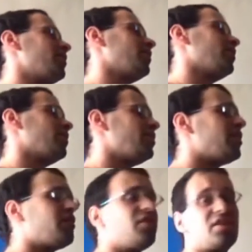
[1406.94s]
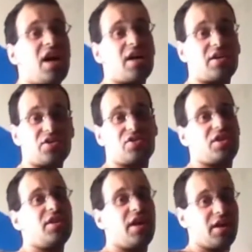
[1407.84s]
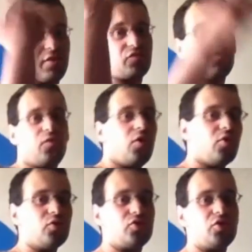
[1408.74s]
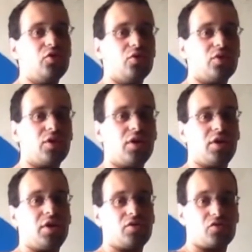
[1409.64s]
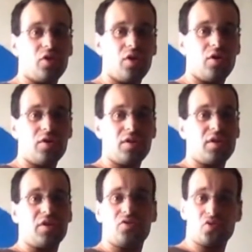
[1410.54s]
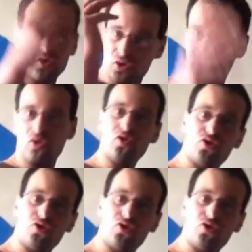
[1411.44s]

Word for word: people who live in that area, they have a darker skin, I have to follow suit.